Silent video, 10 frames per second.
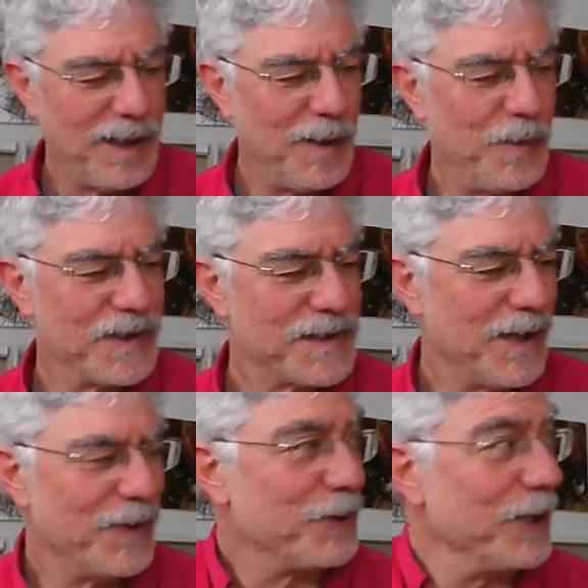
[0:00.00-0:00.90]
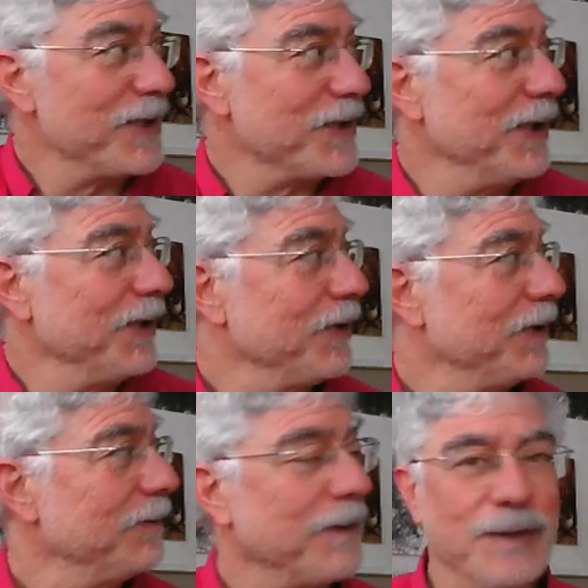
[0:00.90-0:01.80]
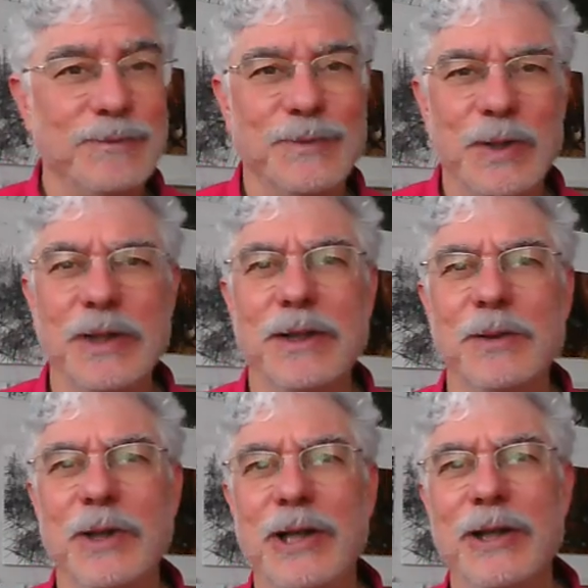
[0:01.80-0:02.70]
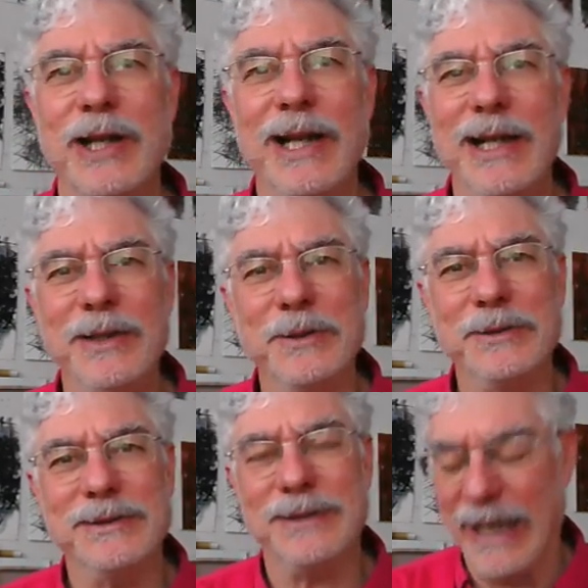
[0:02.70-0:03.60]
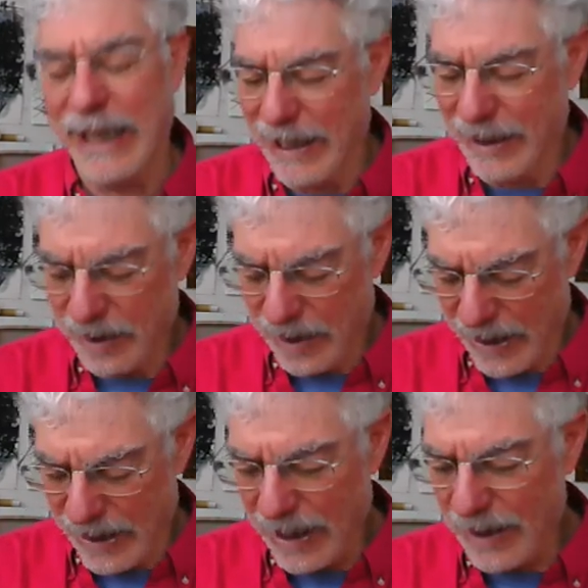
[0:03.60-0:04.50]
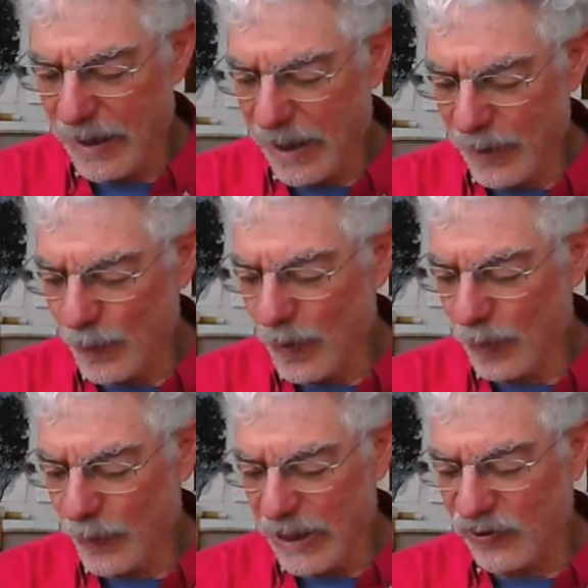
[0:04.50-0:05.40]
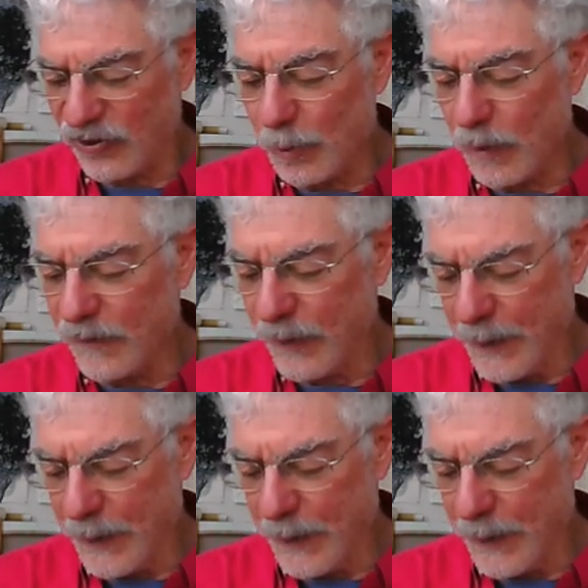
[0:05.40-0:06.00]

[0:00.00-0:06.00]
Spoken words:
amidst all the craziness, we're here again, and I thought I'd read some of